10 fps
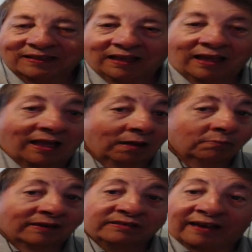And
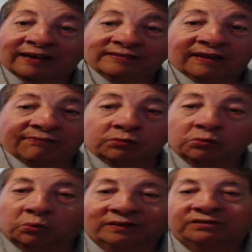my dad never
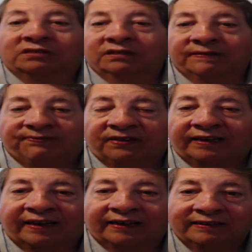went to the
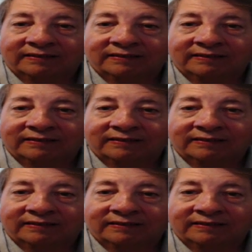VA,